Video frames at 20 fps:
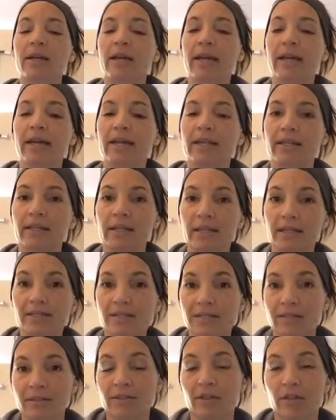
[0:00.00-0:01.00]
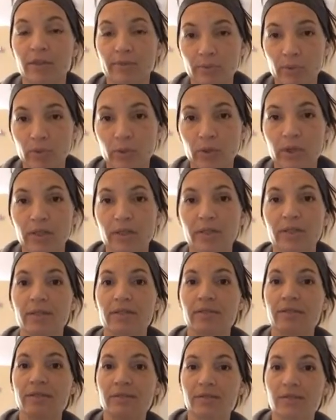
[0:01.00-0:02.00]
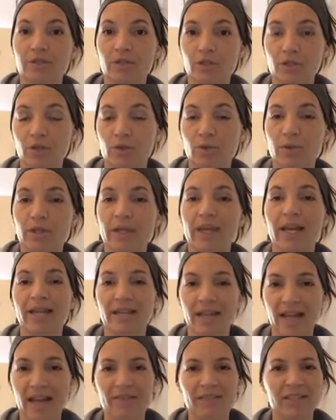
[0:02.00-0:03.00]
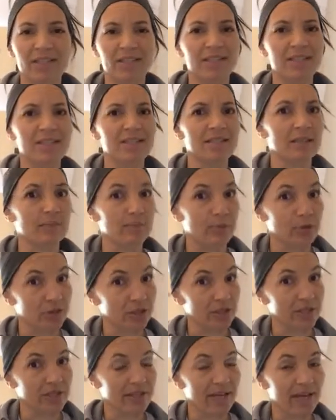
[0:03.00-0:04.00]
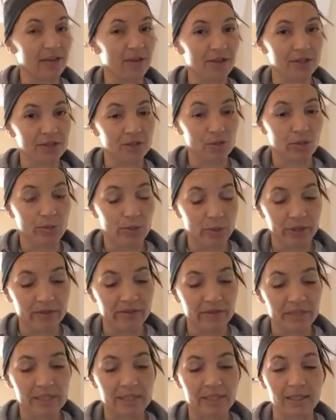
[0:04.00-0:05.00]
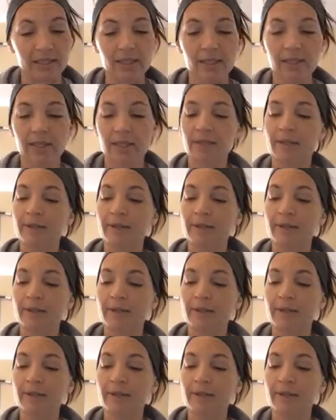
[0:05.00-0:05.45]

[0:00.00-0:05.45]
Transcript: and insulin on board, you know, can have a tendency to push us down. That's the whole point of insulin.